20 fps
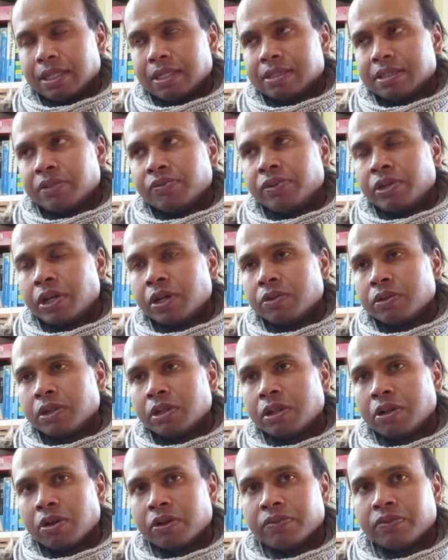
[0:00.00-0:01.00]
So if you hold a
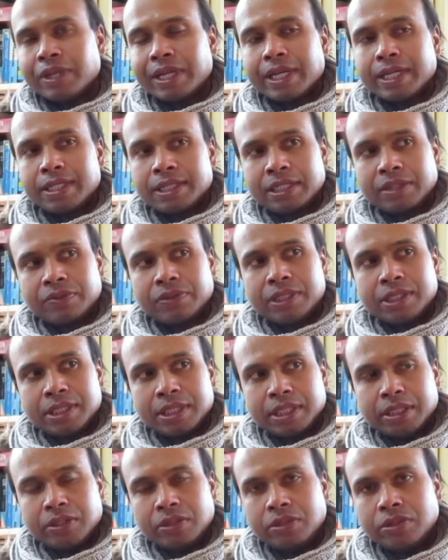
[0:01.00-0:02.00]
lot of negativity,
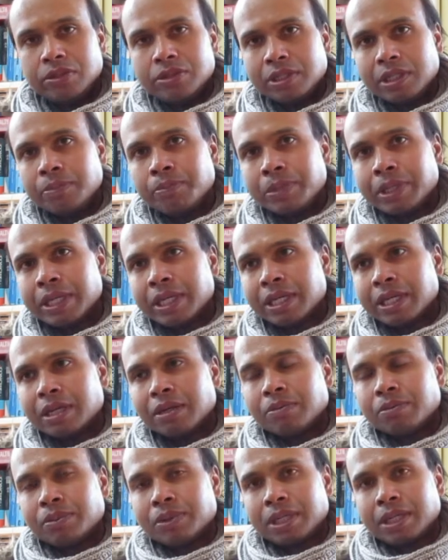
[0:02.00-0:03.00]
you usually pick
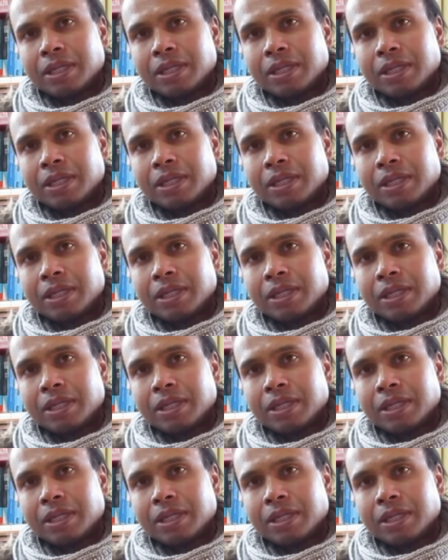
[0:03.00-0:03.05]
up